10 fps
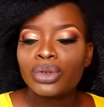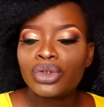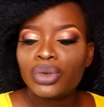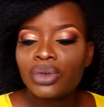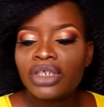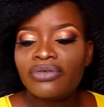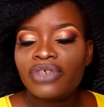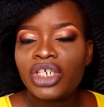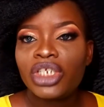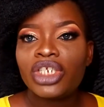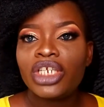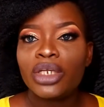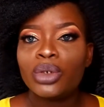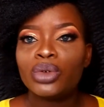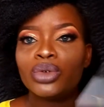So they've changed their
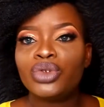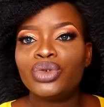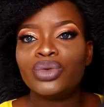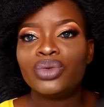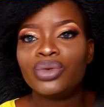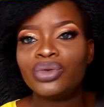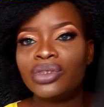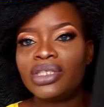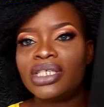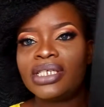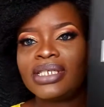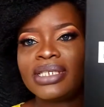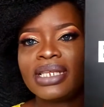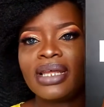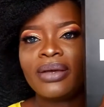logo to this
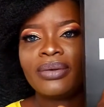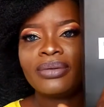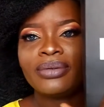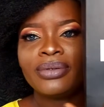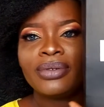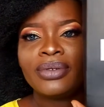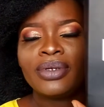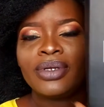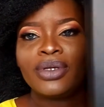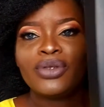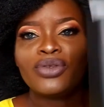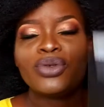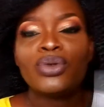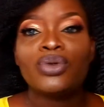now so